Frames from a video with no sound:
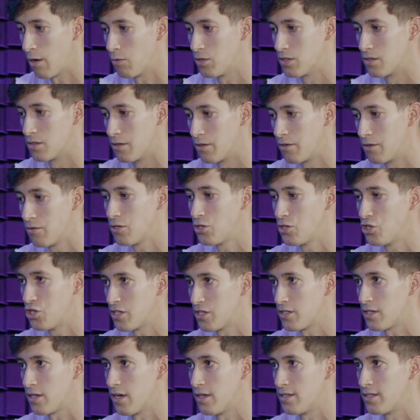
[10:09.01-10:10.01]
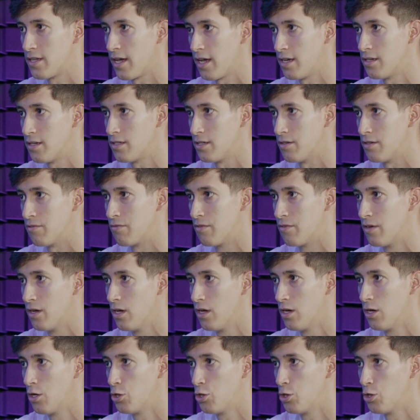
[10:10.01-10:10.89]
I was literally just attentive